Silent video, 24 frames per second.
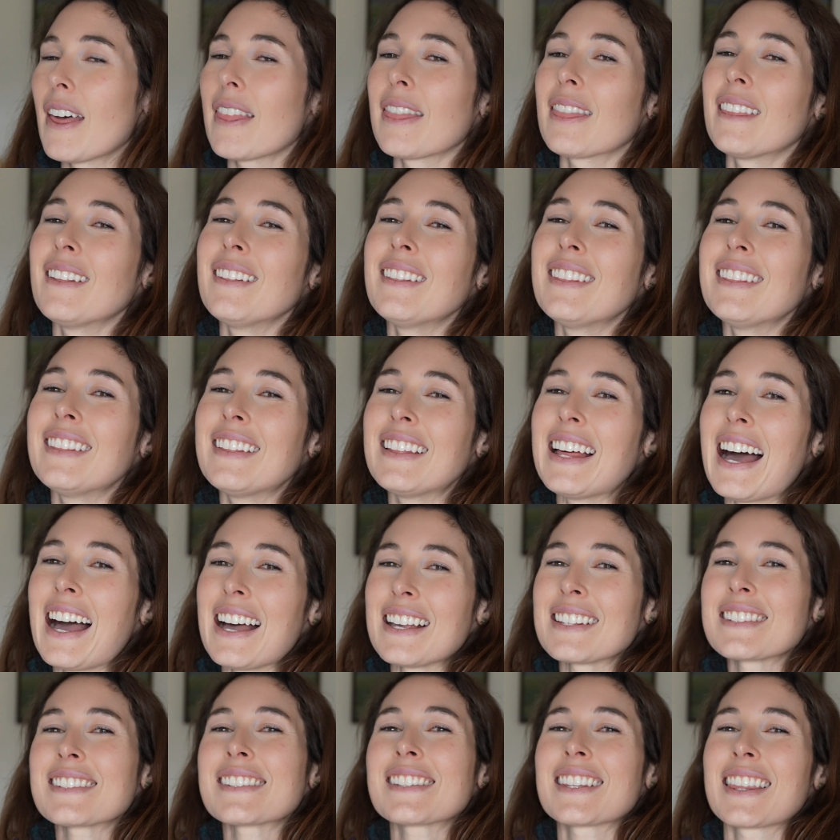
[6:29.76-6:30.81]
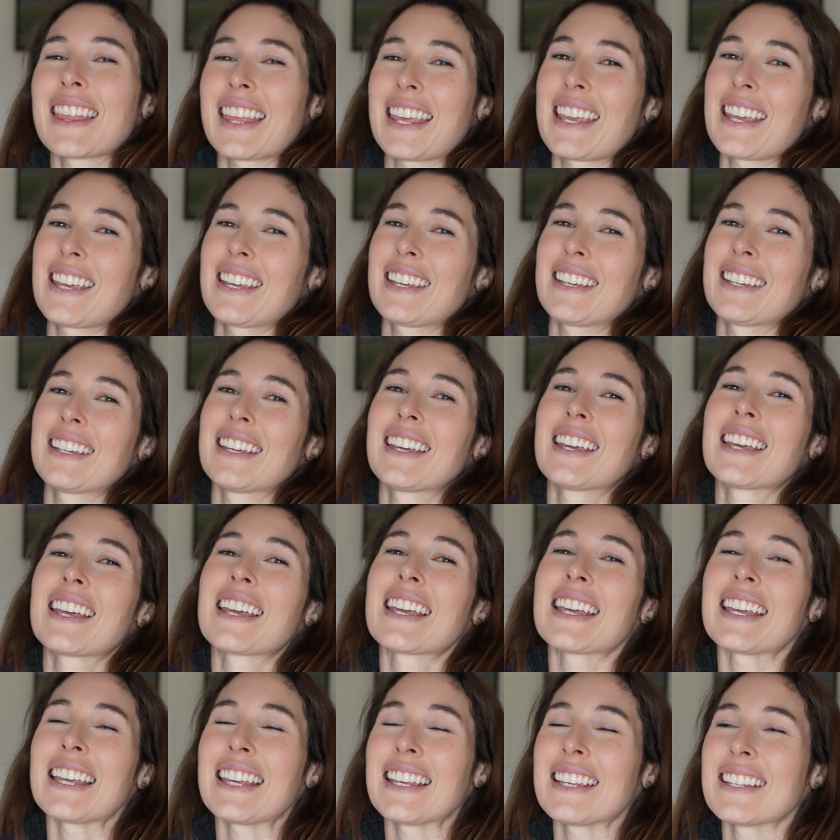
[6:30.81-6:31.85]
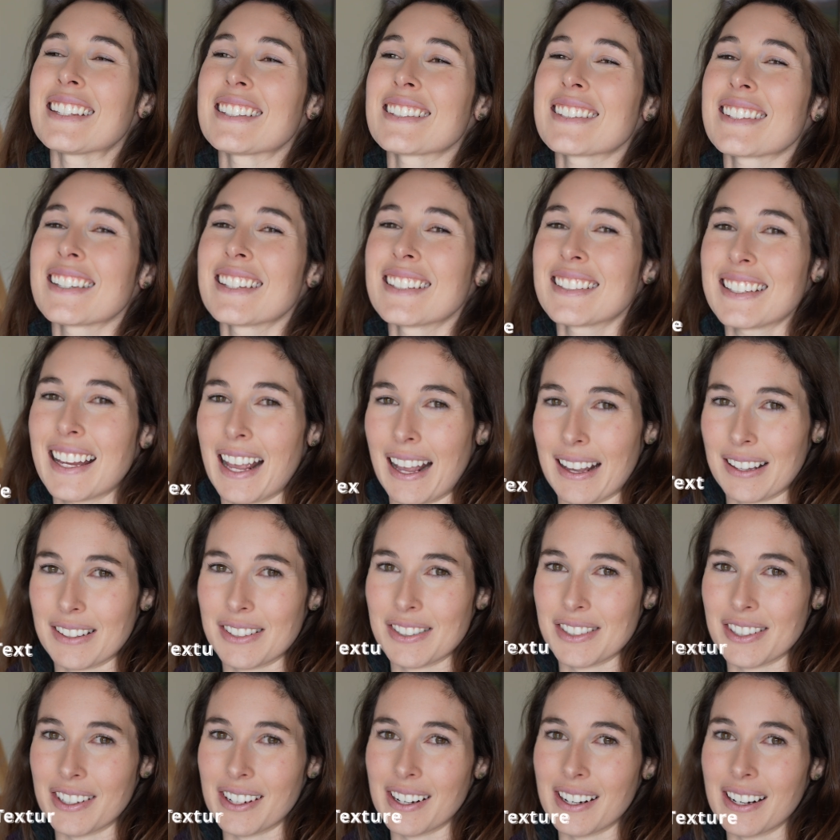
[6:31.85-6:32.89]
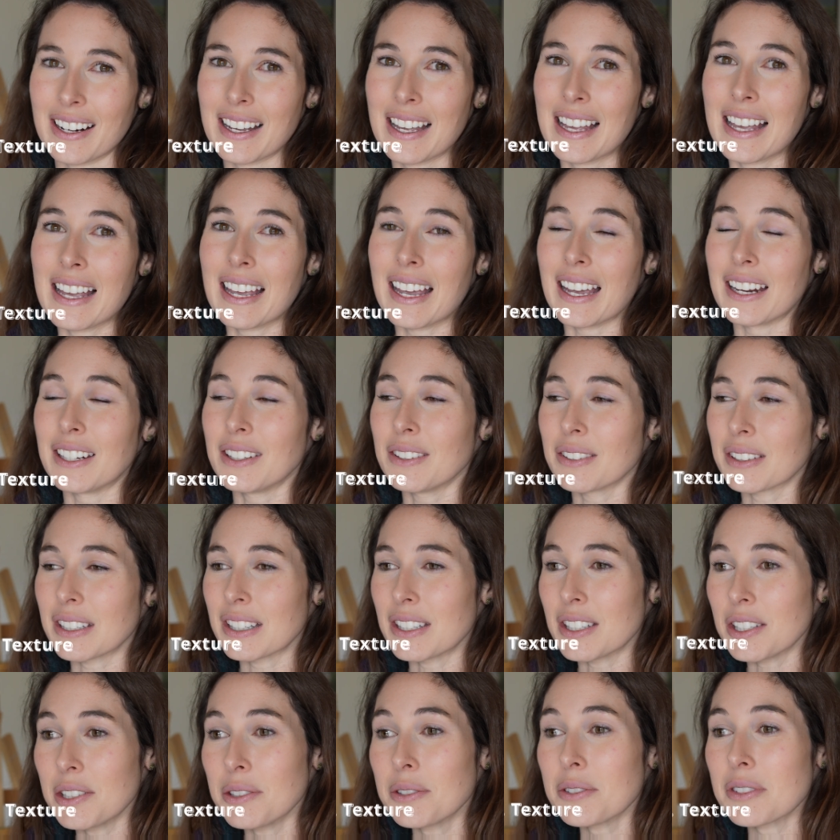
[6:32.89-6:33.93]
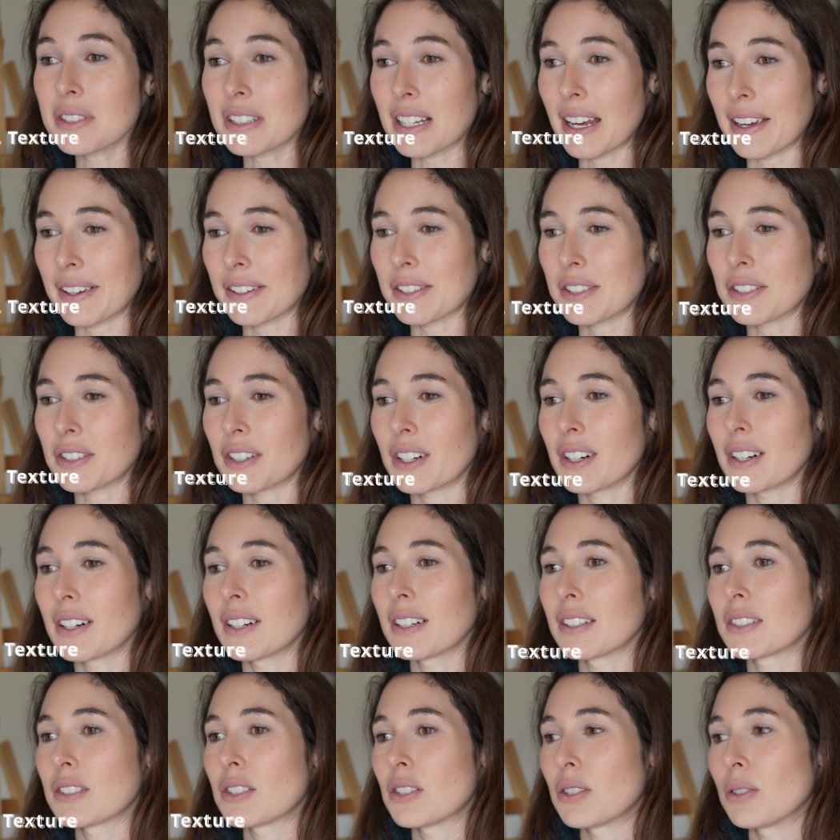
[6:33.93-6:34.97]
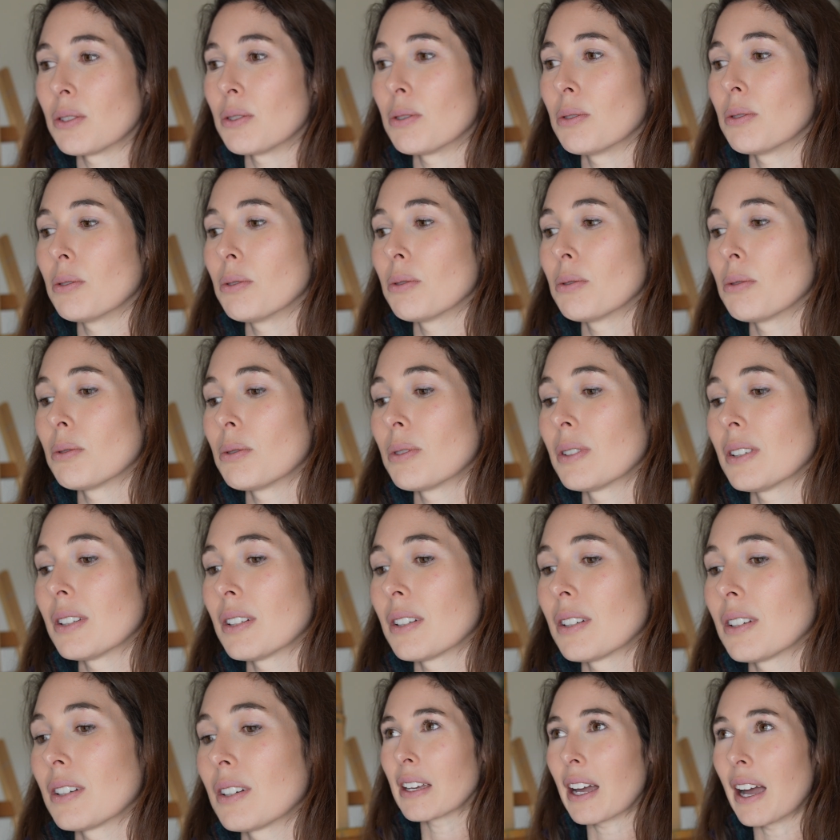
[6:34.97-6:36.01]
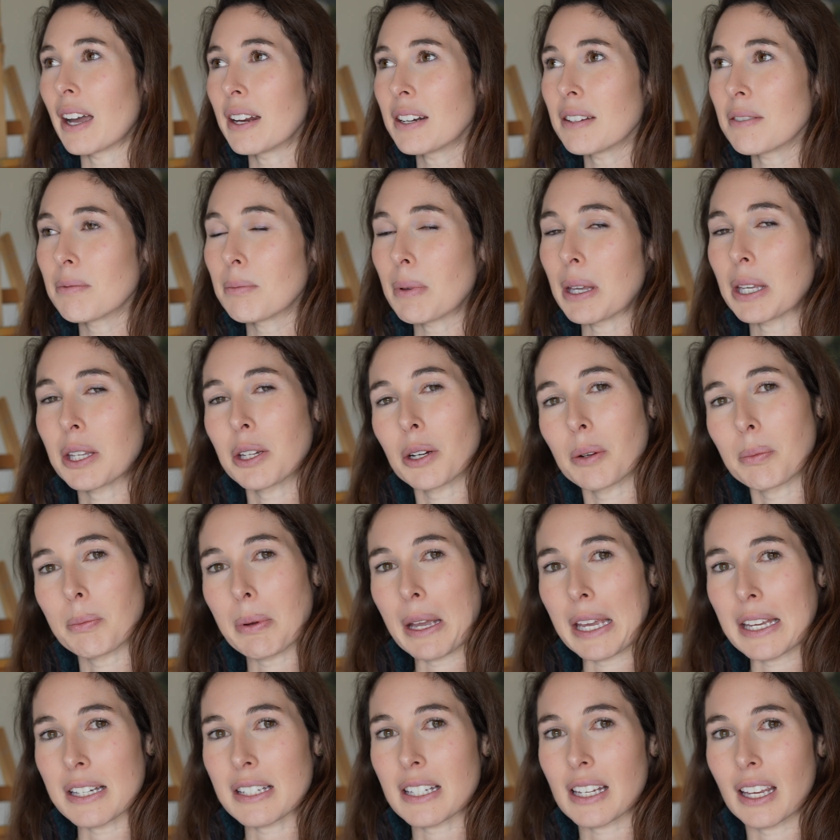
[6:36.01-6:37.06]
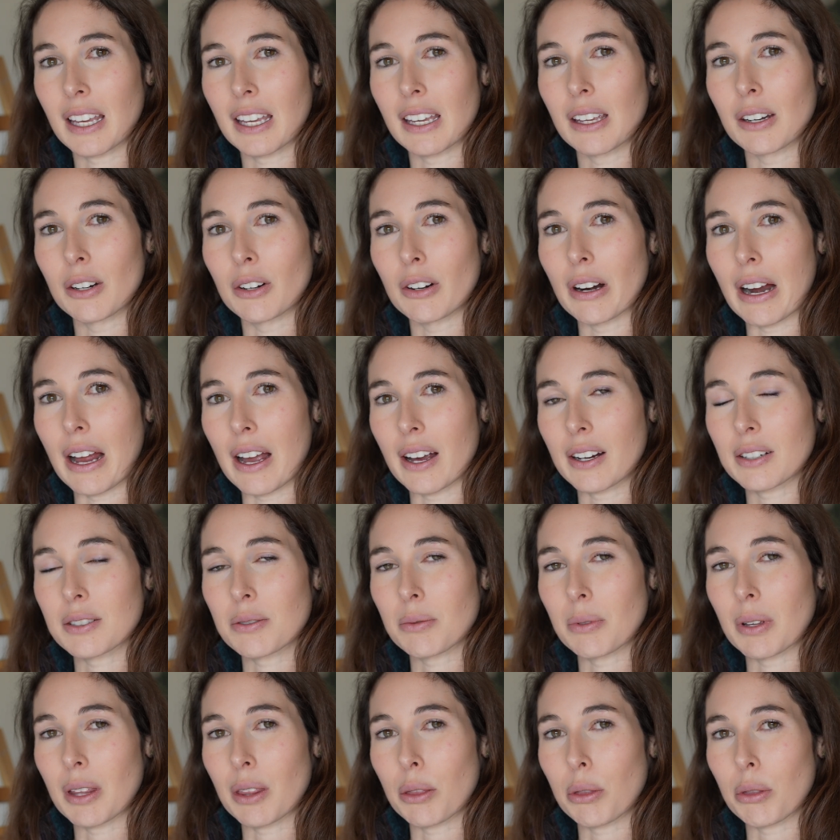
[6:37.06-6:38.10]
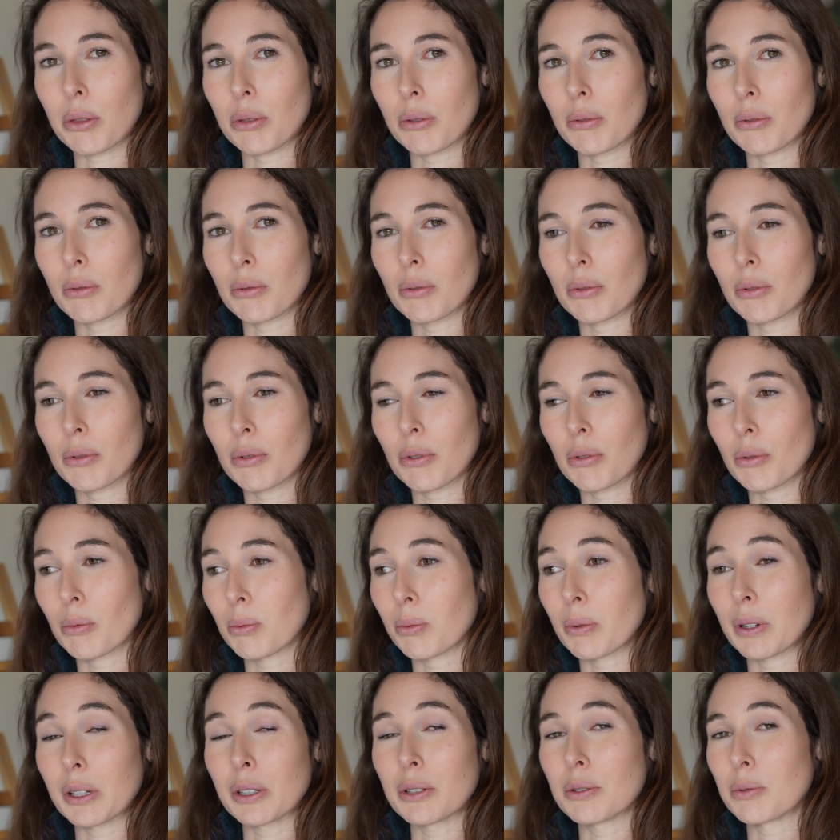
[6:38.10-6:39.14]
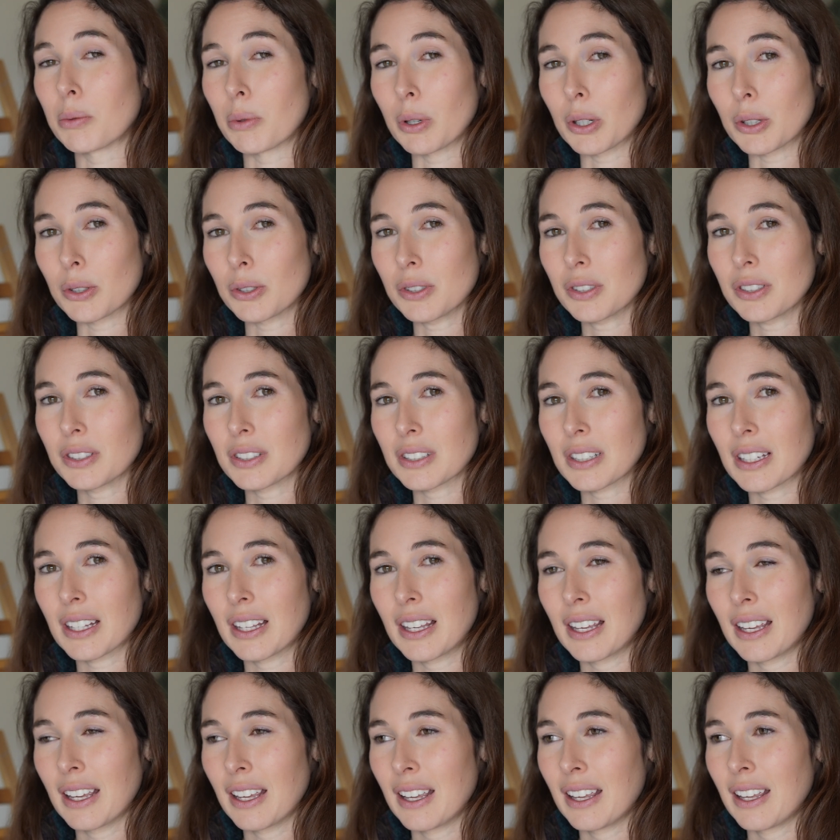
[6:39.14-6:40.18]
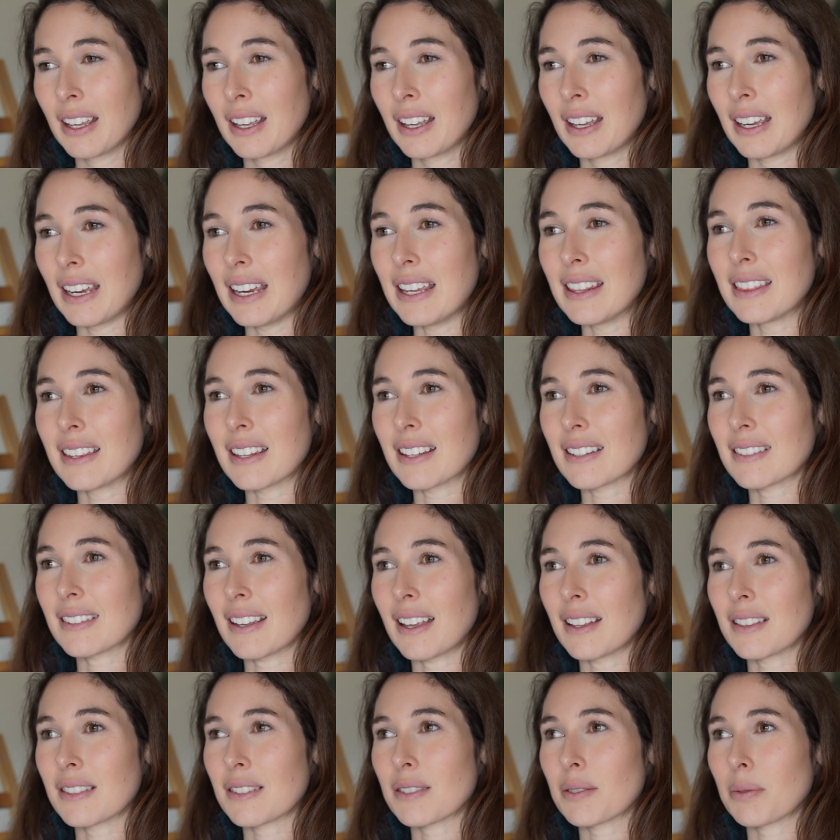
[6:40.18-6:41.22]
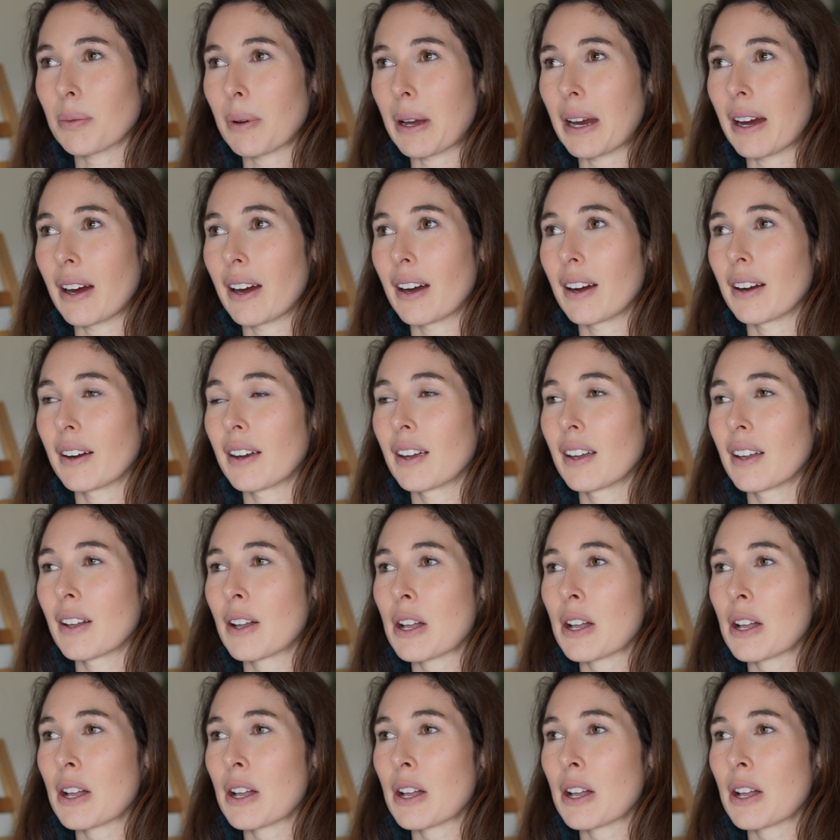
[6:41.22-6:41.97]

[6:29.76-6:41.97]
the last thing is texture. And you can use texture to kind of make your painting interact with the real world, in the sense where